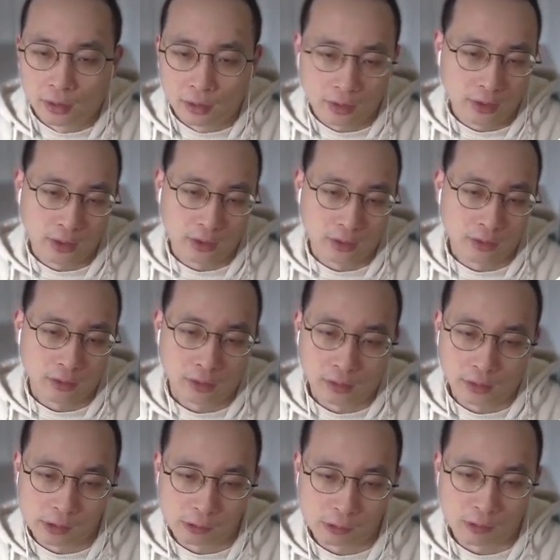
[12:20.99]
in
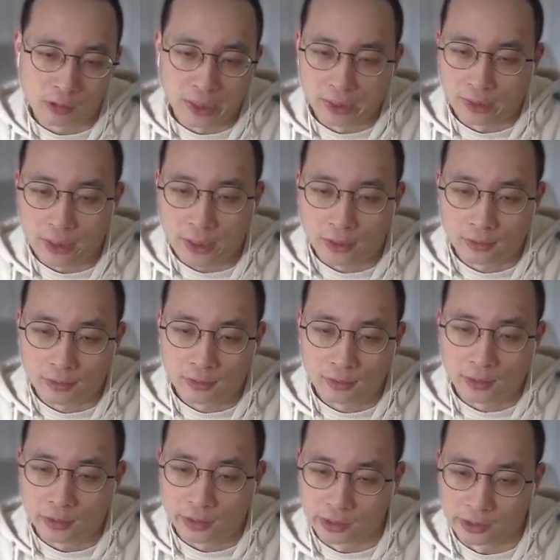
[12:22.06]
ensuring that
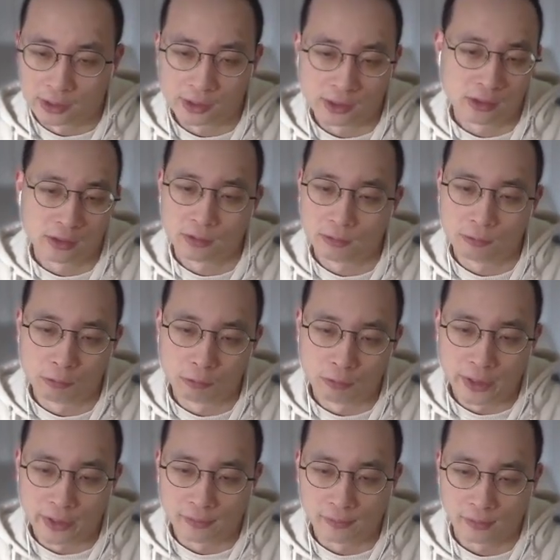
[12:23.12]
each rule
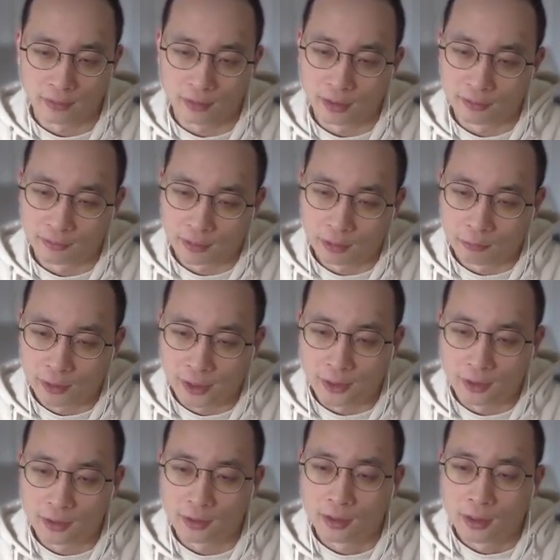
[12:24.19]
is
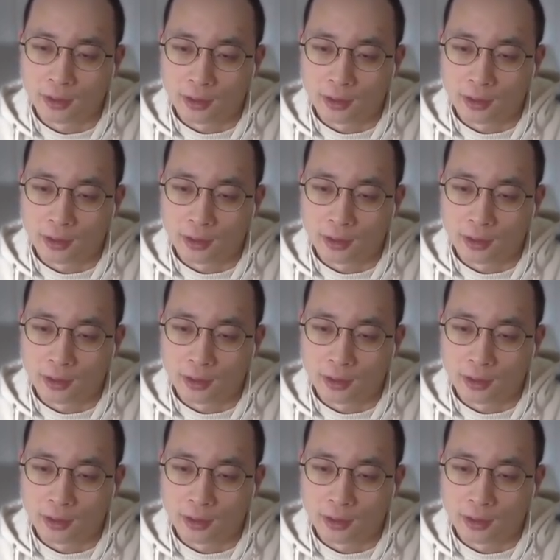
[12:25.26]
executed